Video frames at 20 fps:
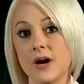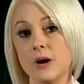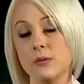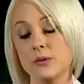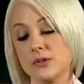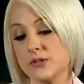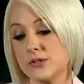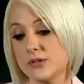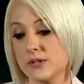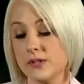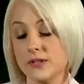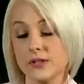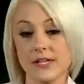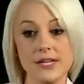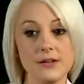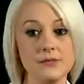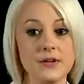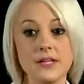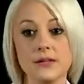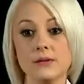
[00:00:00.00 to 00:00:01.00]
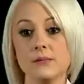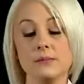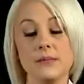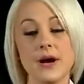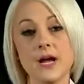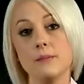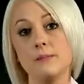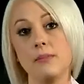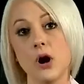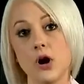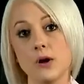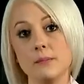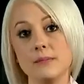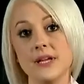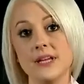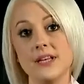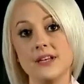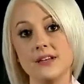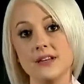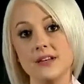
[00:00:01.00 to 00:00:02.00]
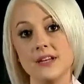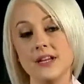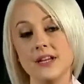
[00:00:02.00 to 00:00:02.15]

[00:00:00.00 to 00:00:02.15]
I was leaving my apartment